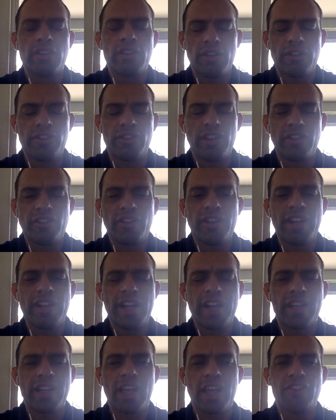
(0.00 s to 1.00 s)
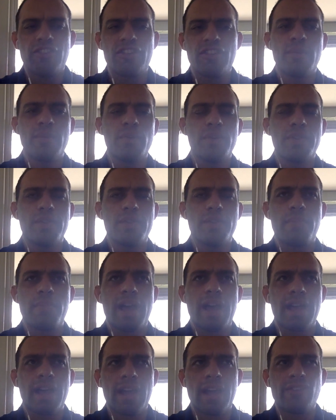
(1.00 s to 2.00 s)
So is there any indication about what the
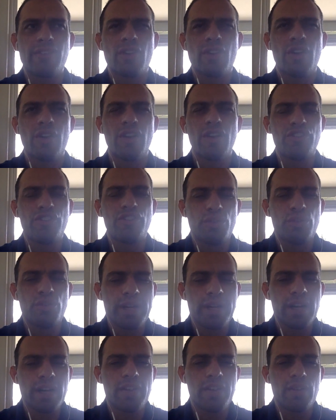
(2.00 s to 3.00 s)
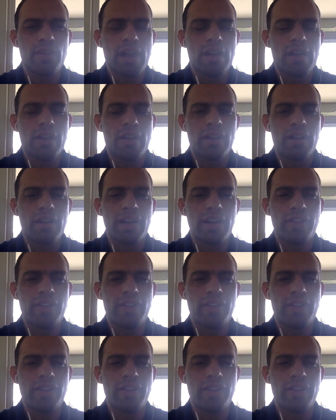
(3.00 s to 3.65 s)
bad guys are doing on the router?